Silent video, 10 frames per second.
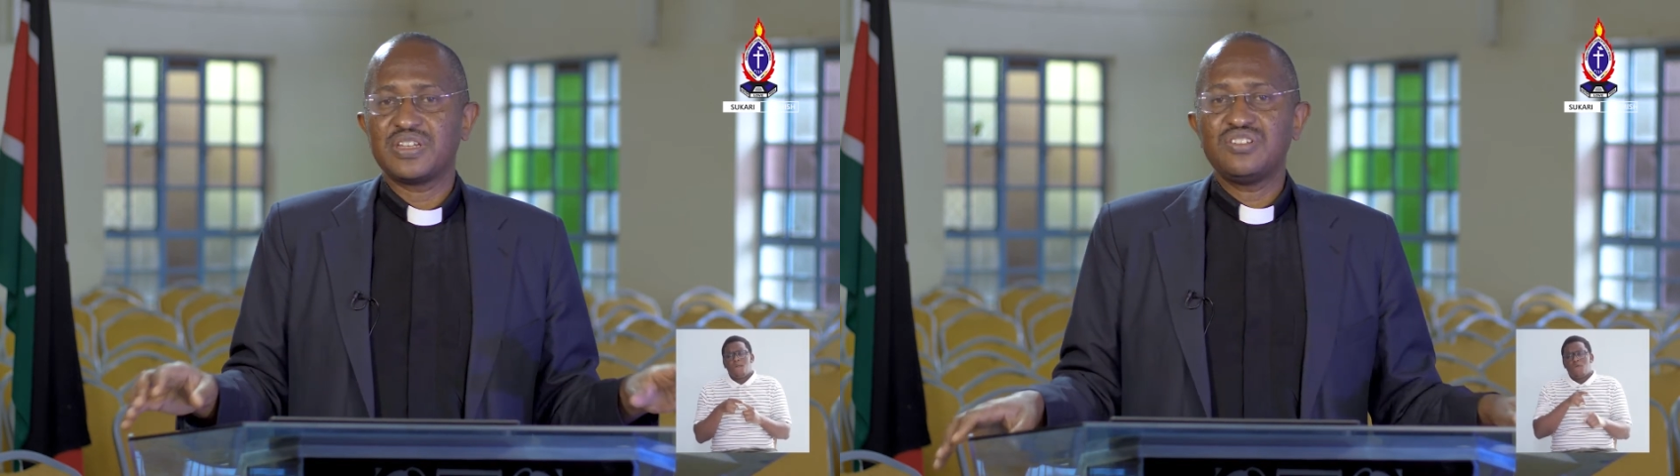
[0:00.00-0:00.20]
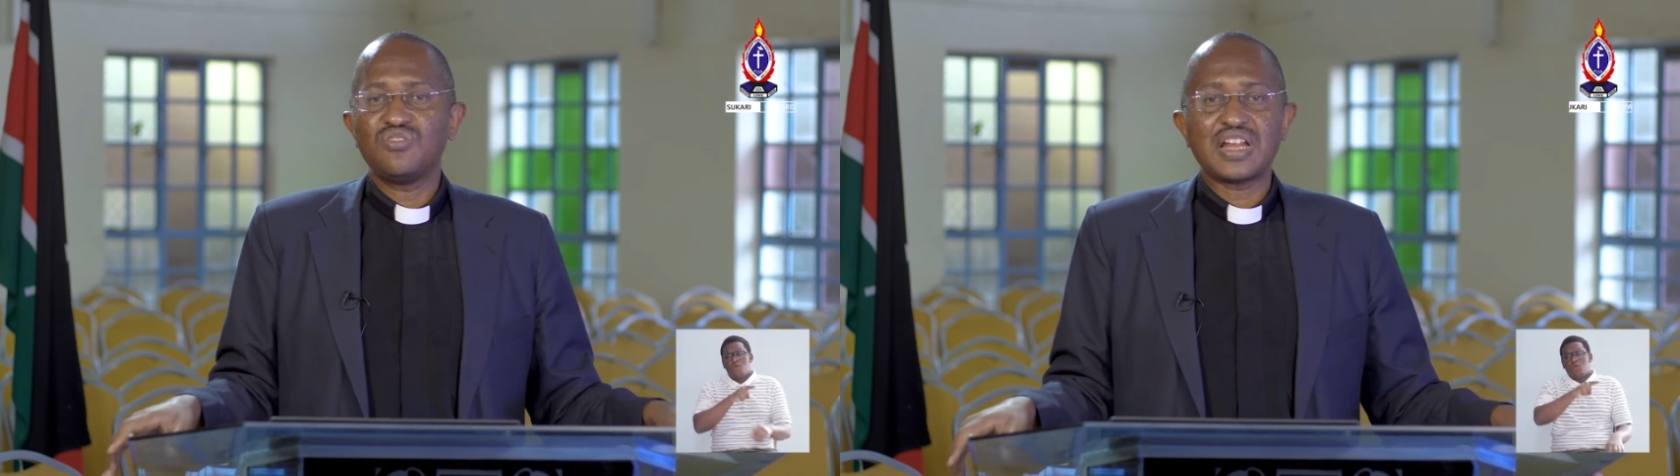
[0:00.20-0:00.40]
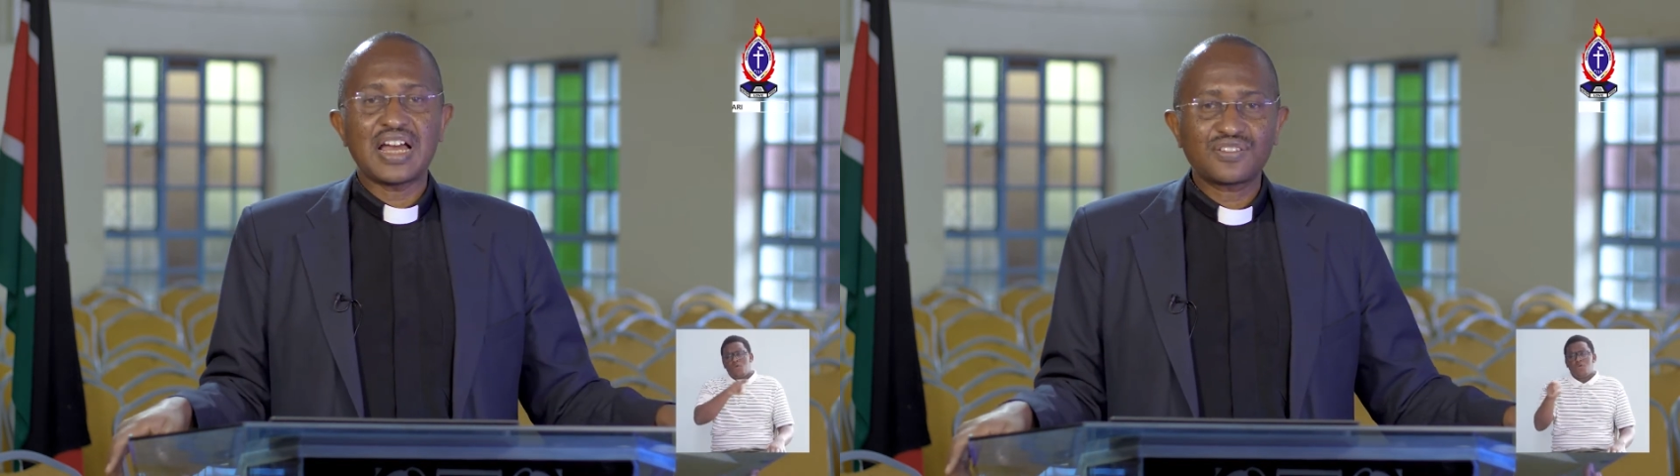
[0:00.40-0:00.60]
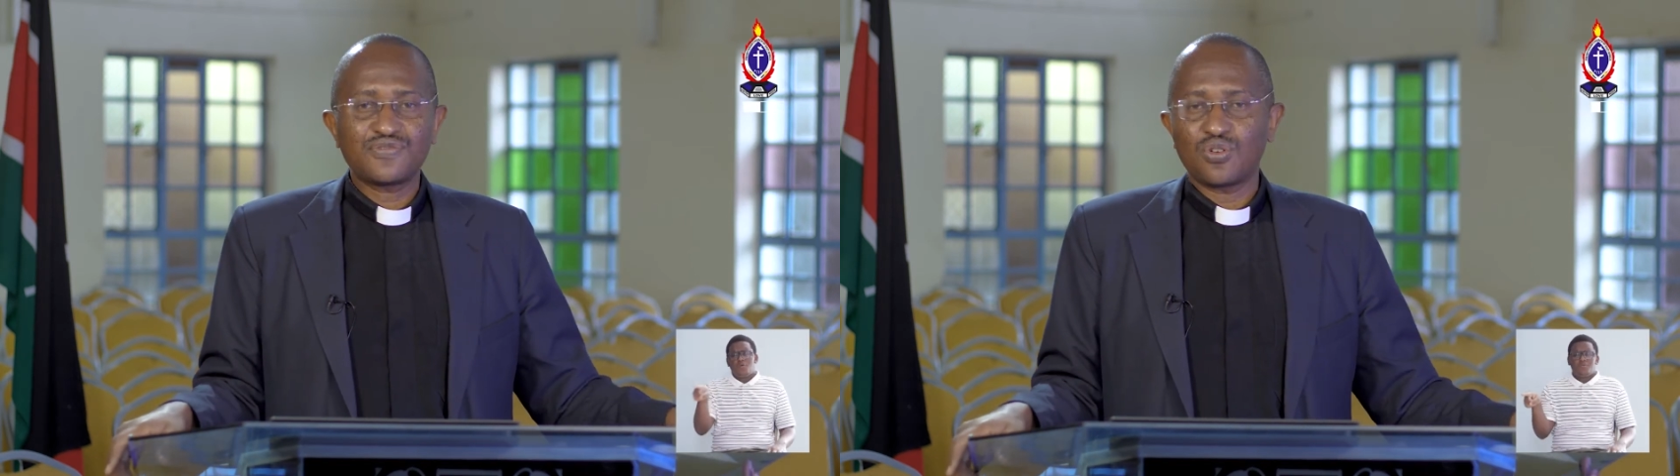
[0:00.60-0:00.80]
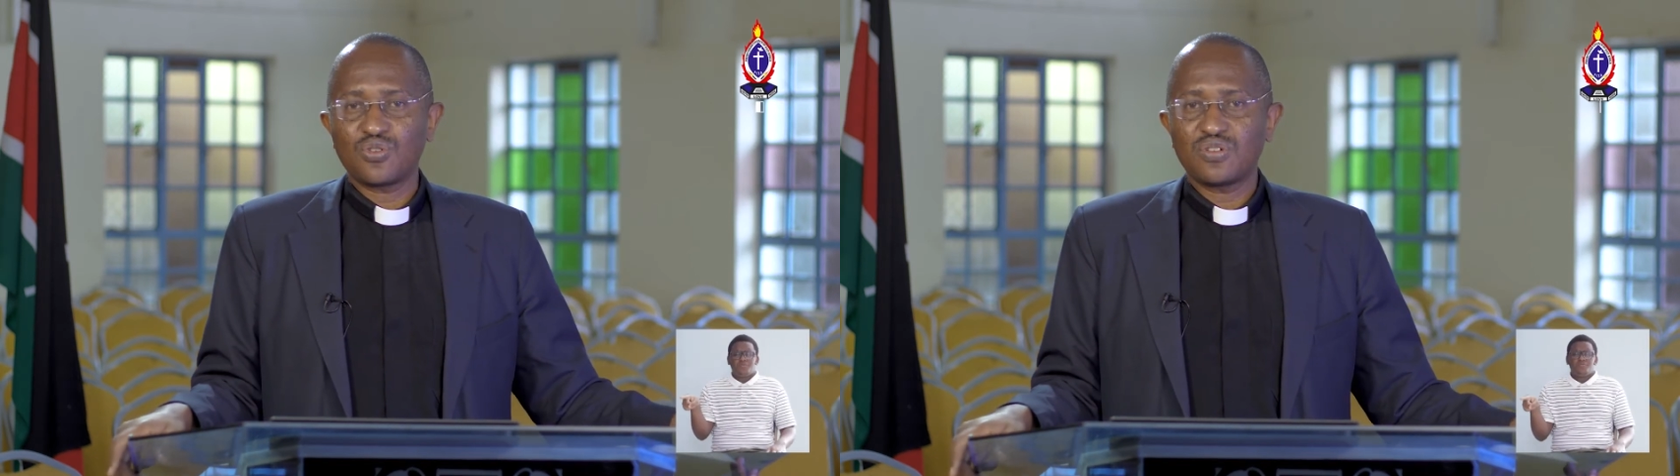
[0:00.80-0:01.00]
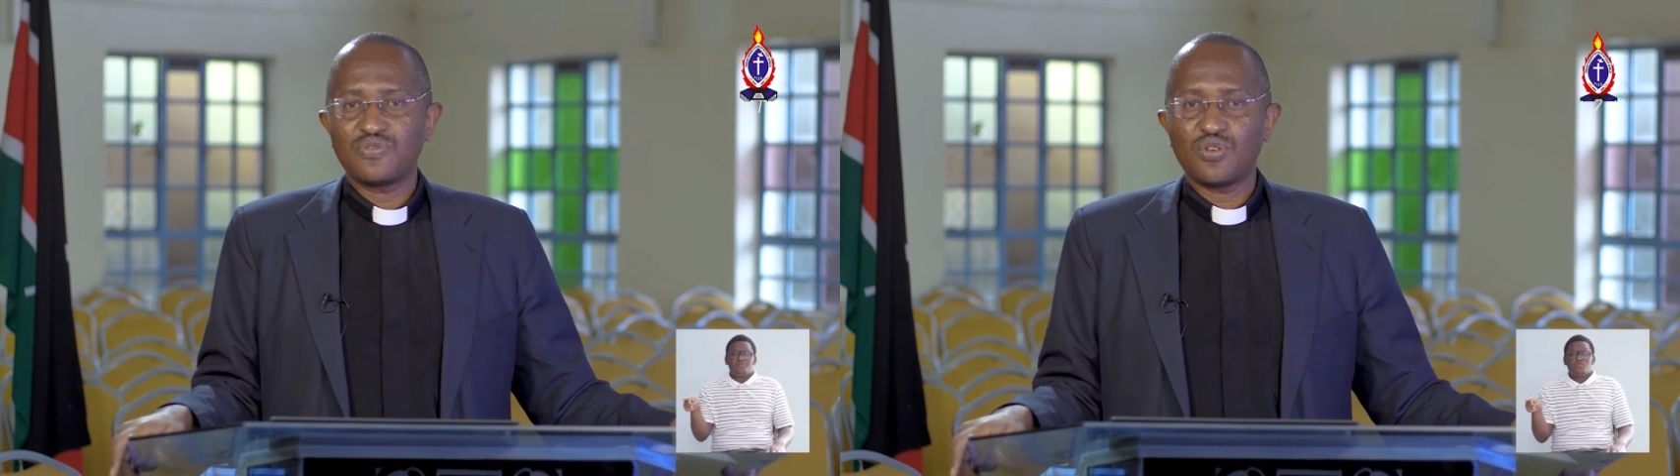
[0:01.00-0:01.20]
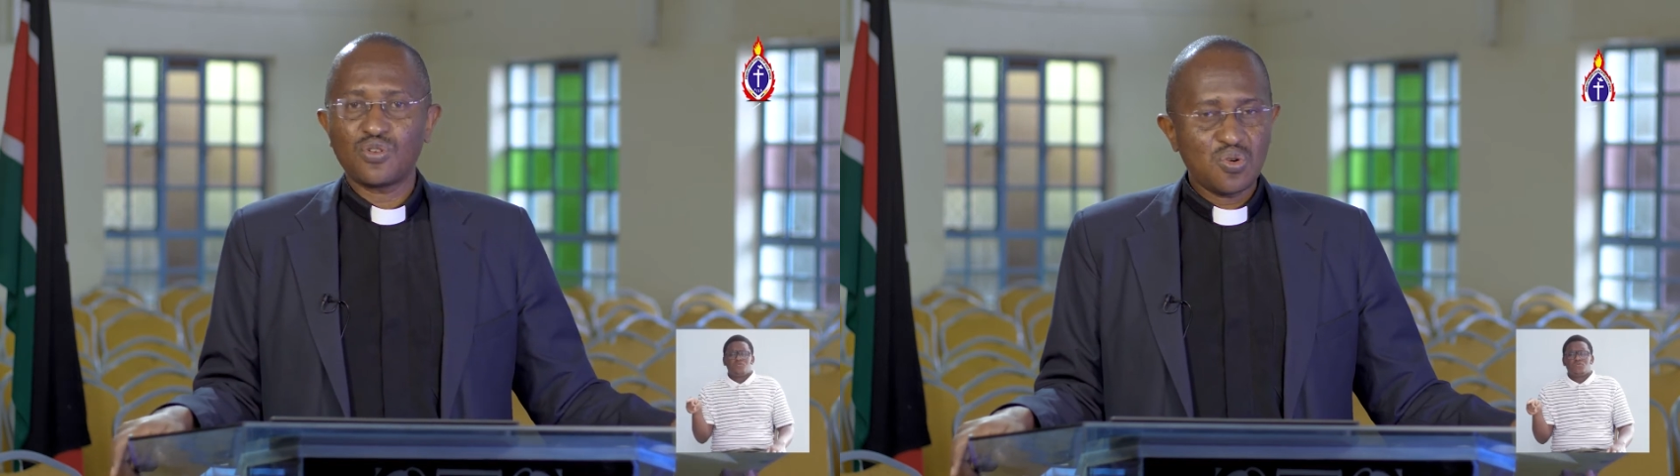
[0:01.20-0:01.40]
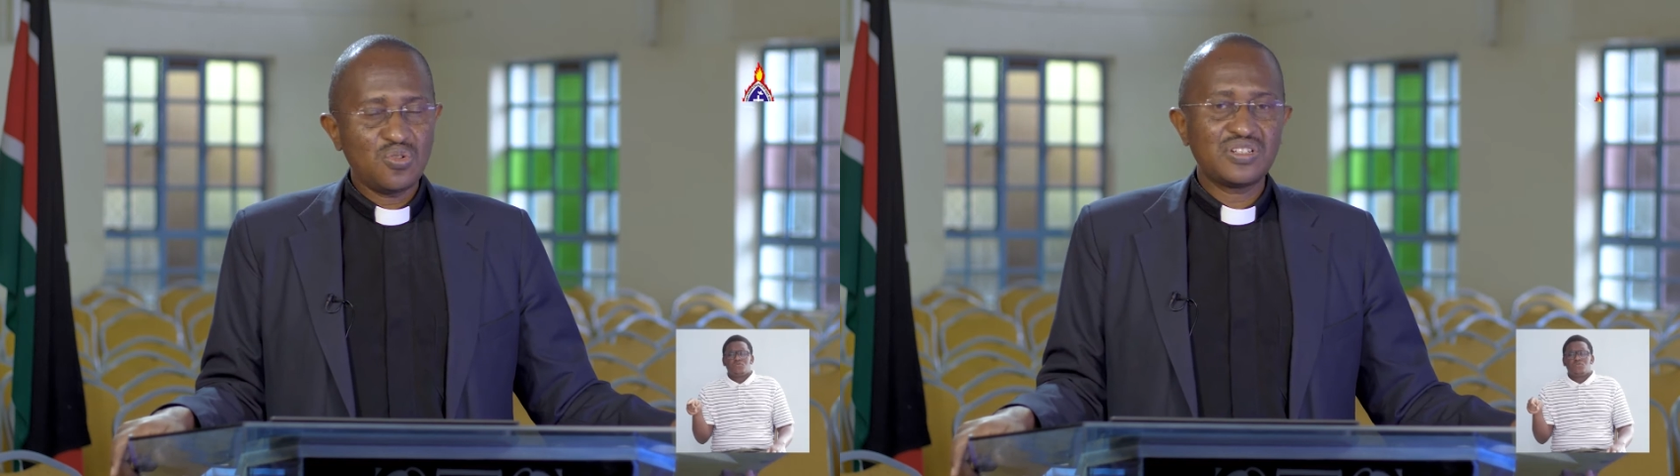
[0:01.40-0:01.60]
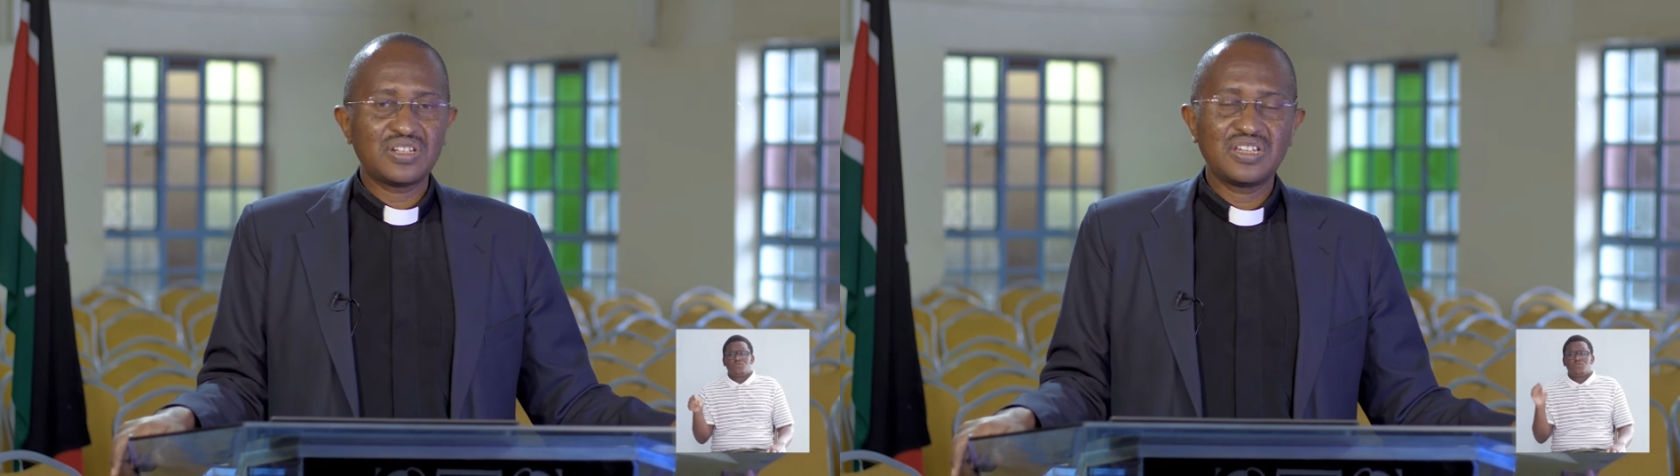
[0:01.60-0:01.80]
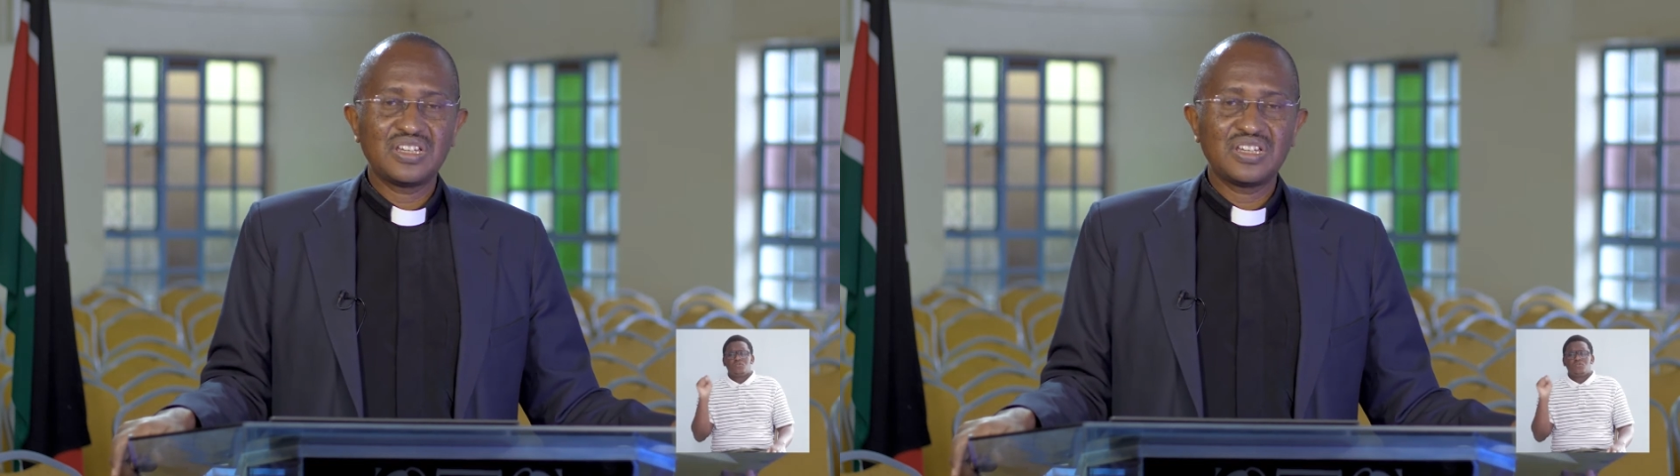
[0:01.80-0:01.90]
He did not ask for, for gold,